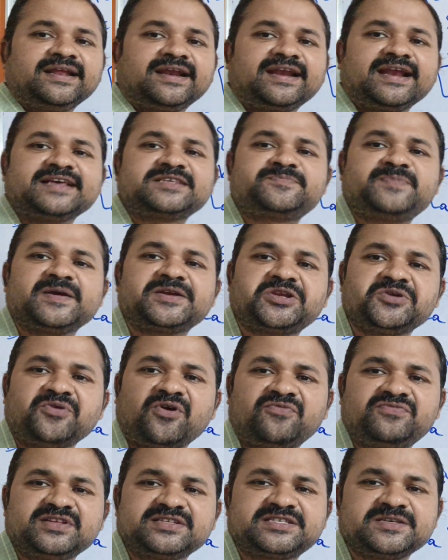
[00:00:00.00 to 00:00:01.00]
irrespective
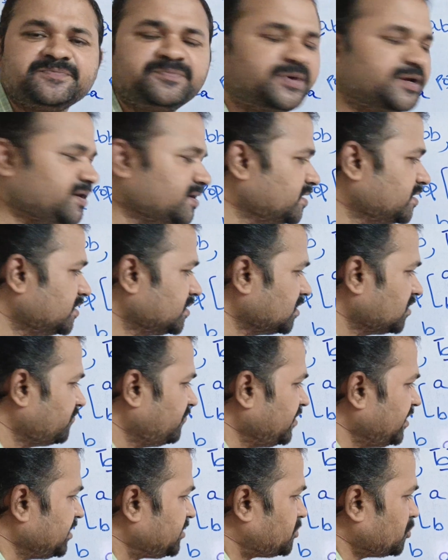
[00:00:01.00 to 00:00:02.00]
of the symbol,
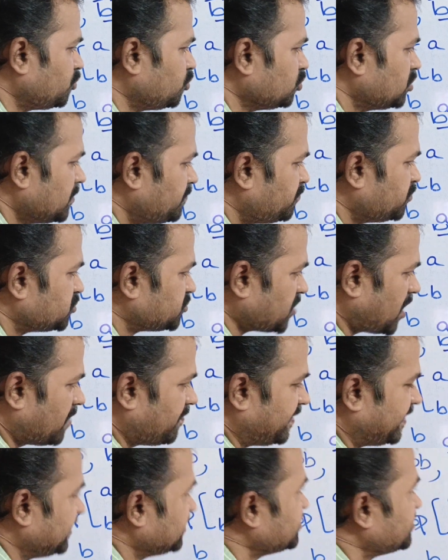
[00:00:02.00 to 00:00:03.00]
we need to do the push
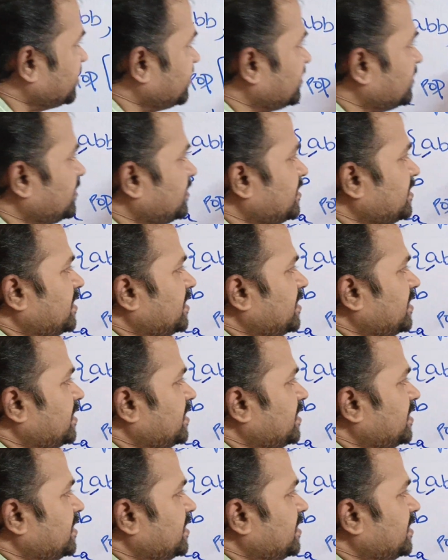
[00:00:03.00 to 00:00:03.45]
operation.